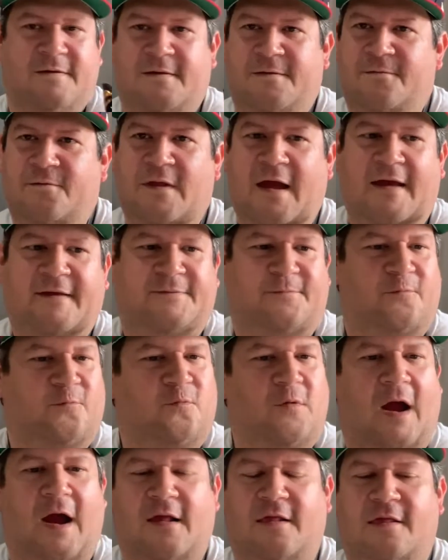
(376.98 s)
Nice.
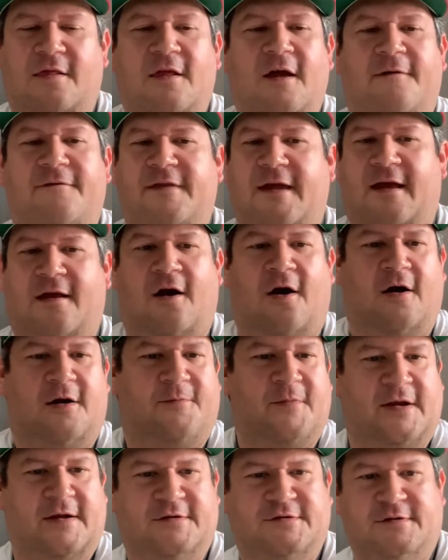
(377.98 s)
I love that
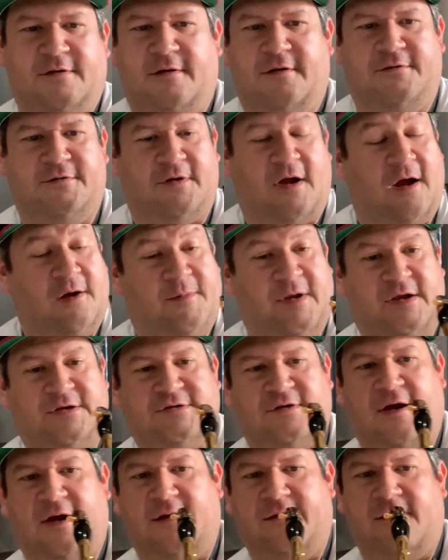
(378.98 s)
augmented
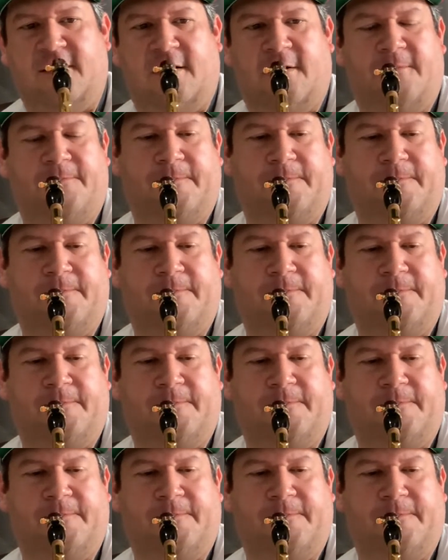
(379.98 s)
triad there.